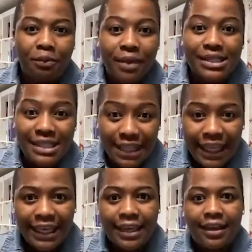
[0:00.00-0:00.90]
You paste the
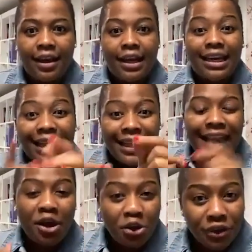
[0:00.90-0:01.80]
link, the
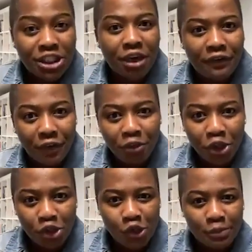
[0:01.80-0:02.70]
link that you retrieve
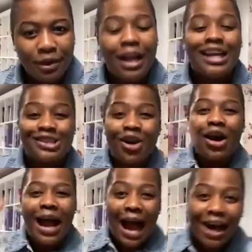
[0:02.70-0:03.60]
from YouTube.
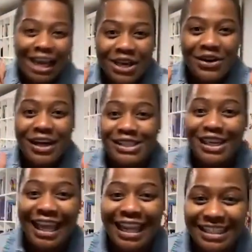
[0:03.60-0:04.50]
So how are you going
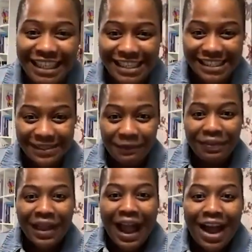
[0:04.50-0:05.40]
to get this?
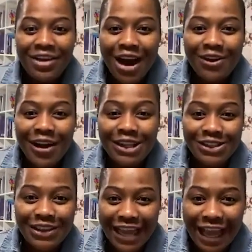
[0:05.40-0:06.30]
How you are
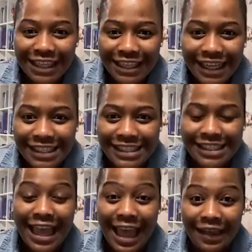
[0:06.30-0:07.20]
going to get
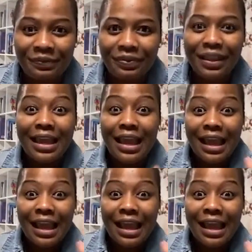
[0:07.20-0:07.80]
this, eh?